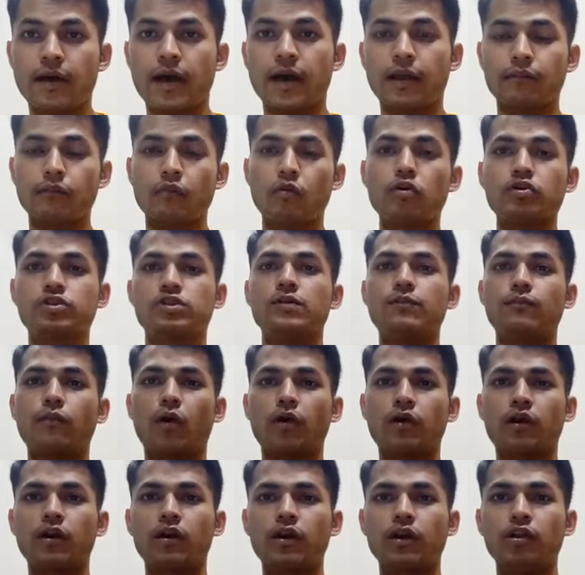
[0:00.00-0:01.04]
And most
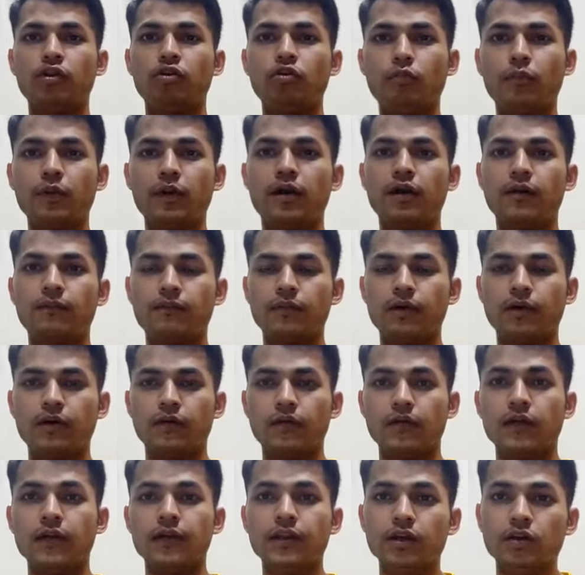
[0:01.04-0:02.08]
importantly, you become a
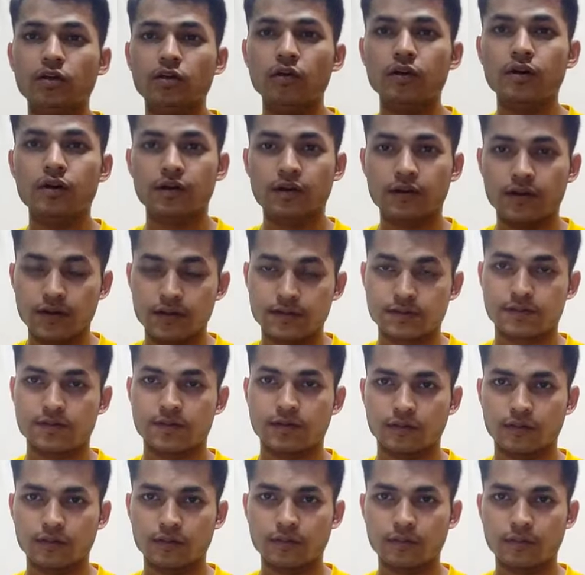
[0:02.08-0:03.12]
really good
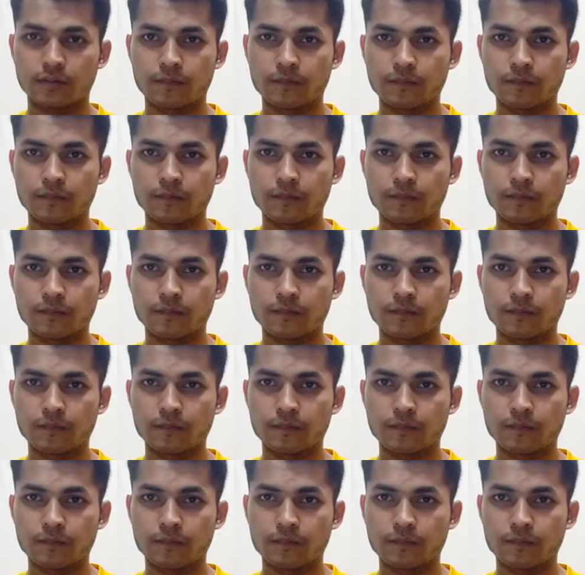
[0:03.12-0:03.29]
listener.